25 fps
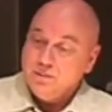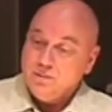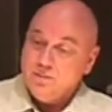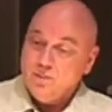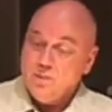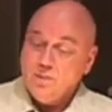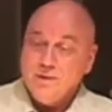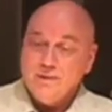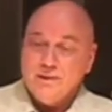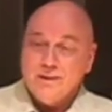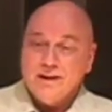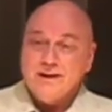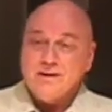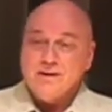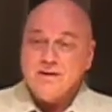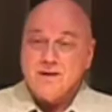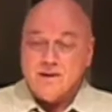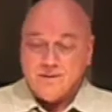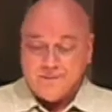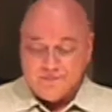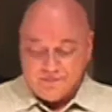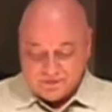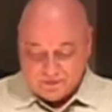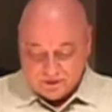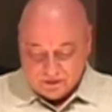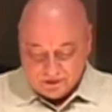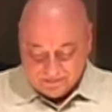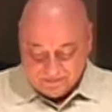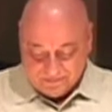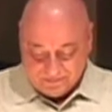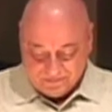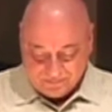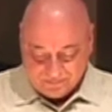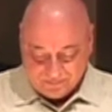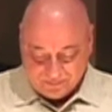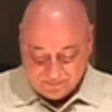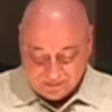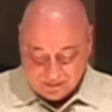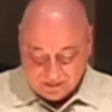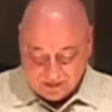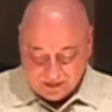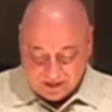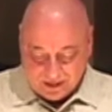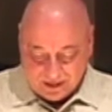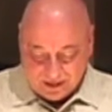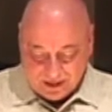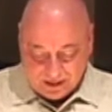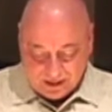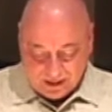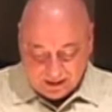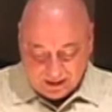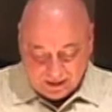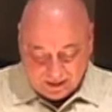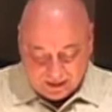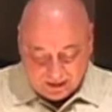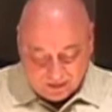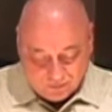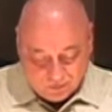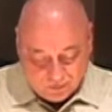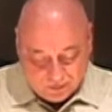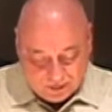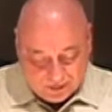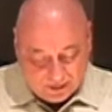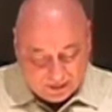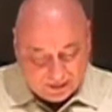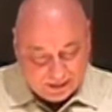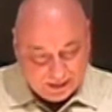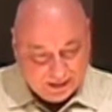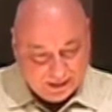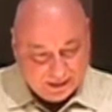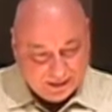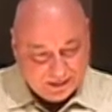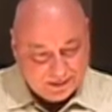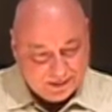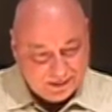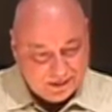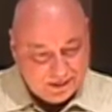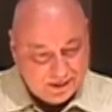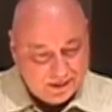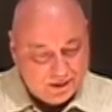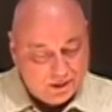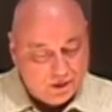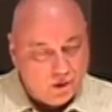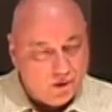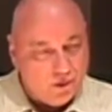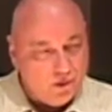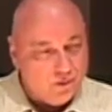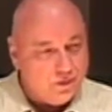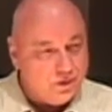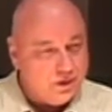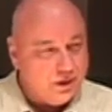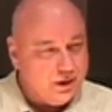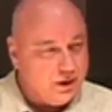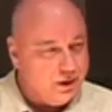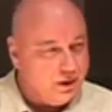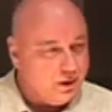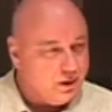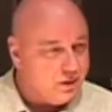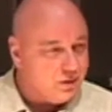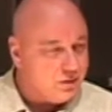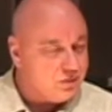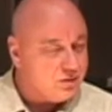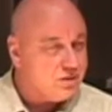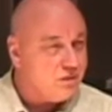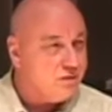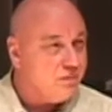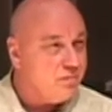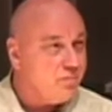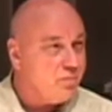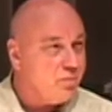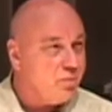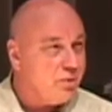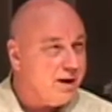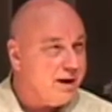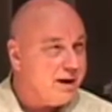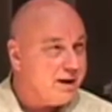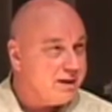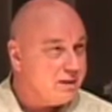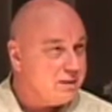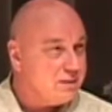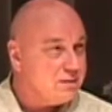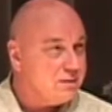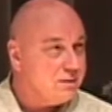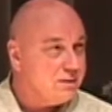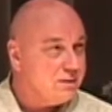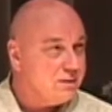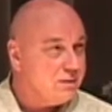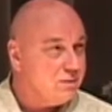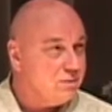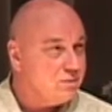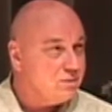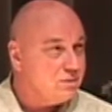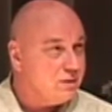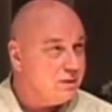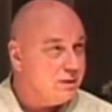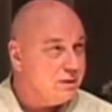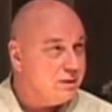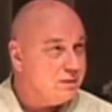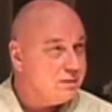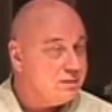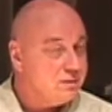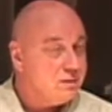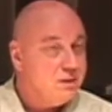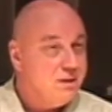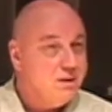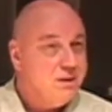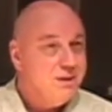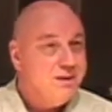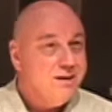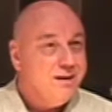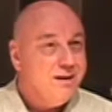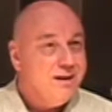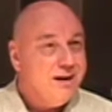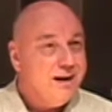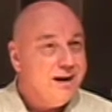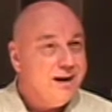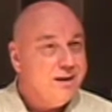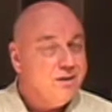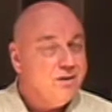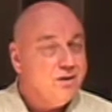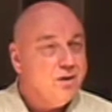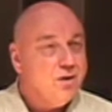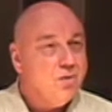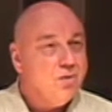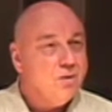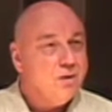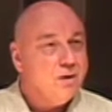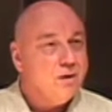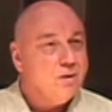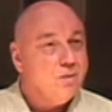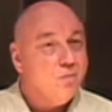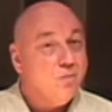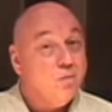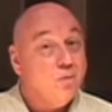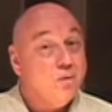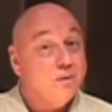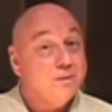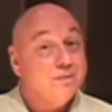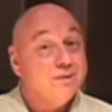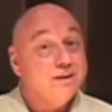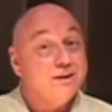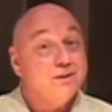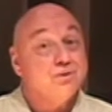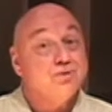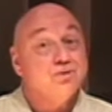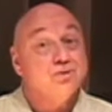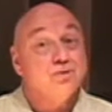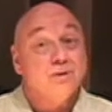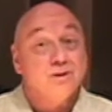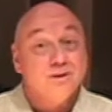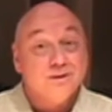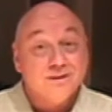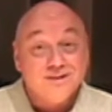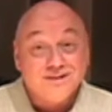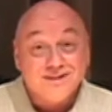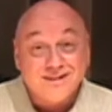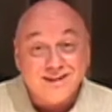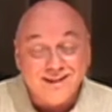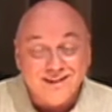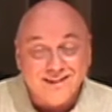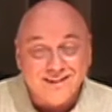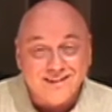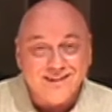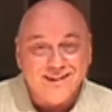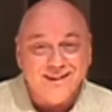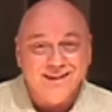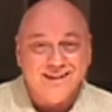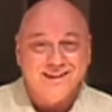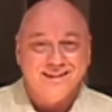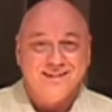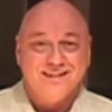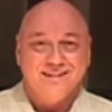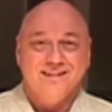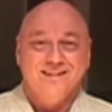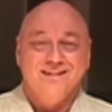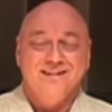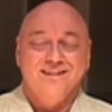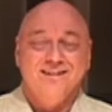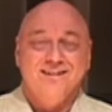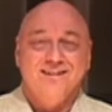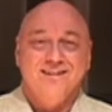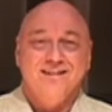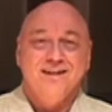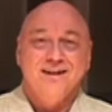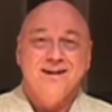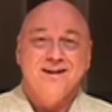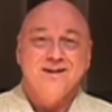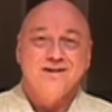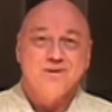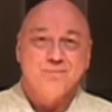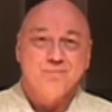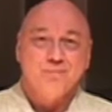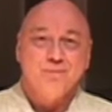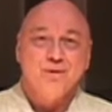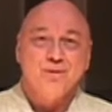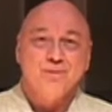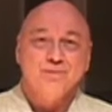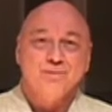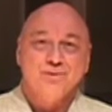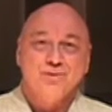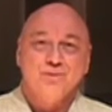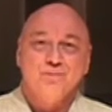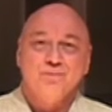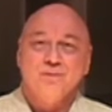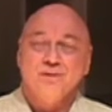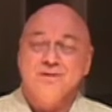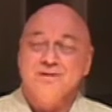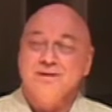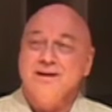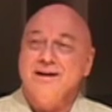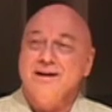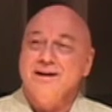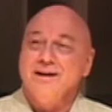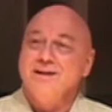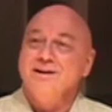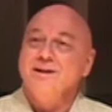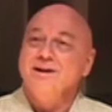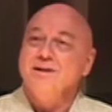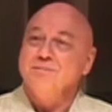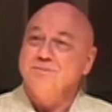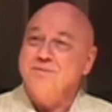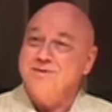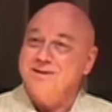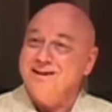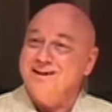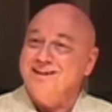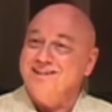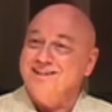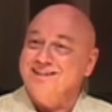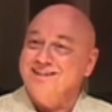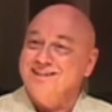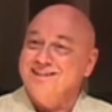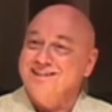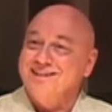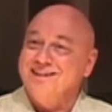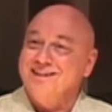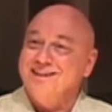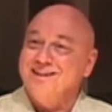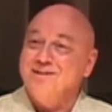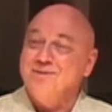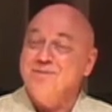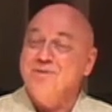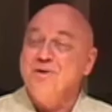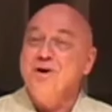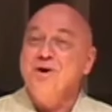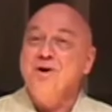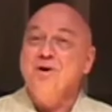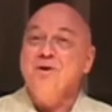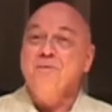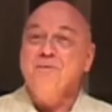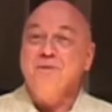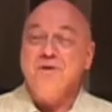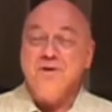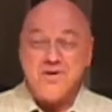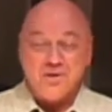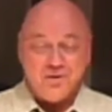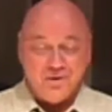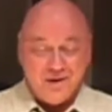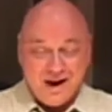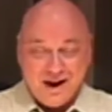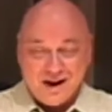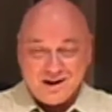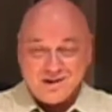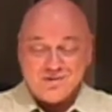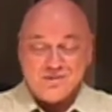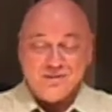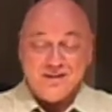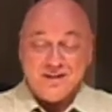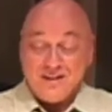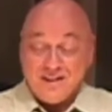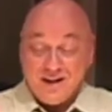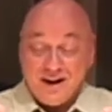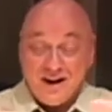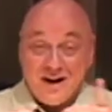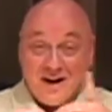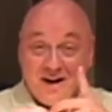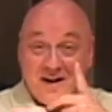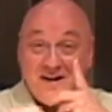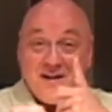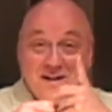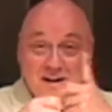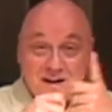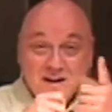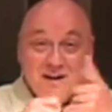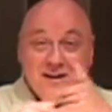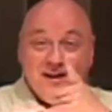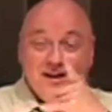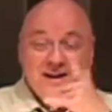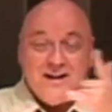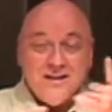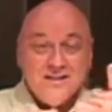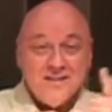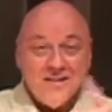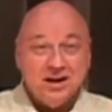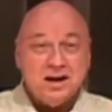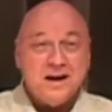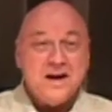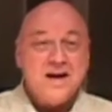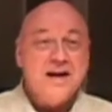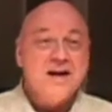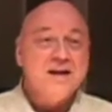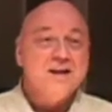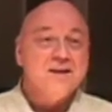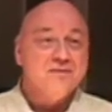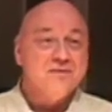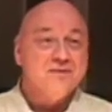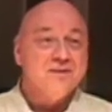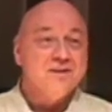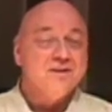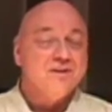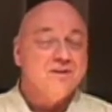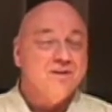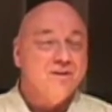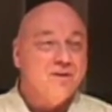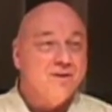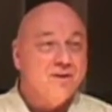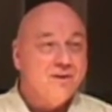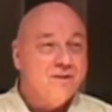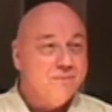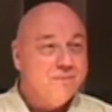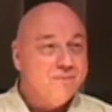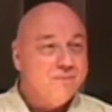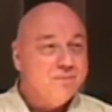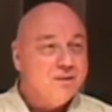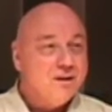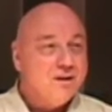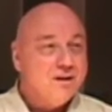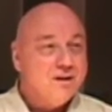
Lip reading: Where'd that come from? And I realized that all the years of practicing those things and knowing what they should sound like, as opposed to what they end up sounding like when you're actually there in the heat of it all,